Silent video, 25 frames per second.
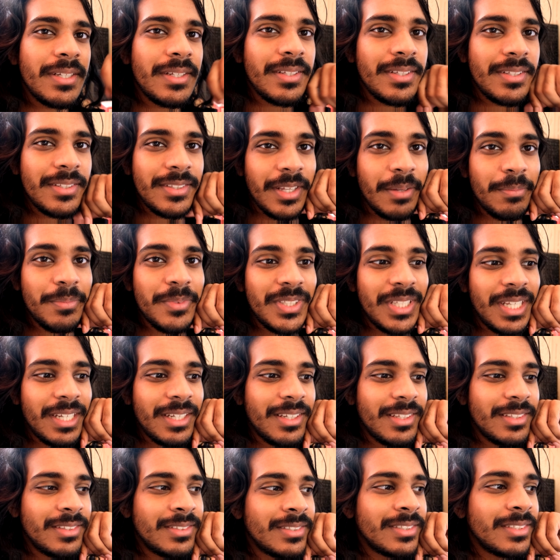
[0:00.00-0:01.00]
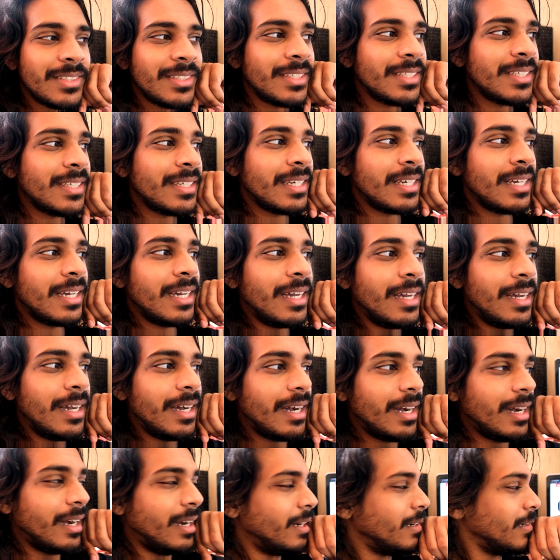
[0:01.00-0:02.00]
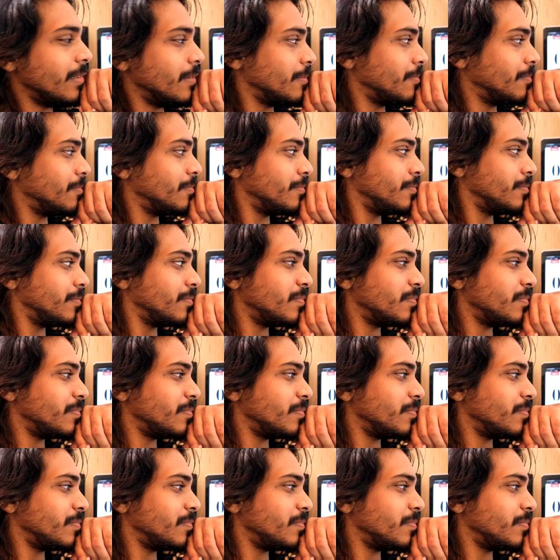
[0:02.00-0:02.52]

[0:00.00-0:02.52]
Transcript: some seconds. Um,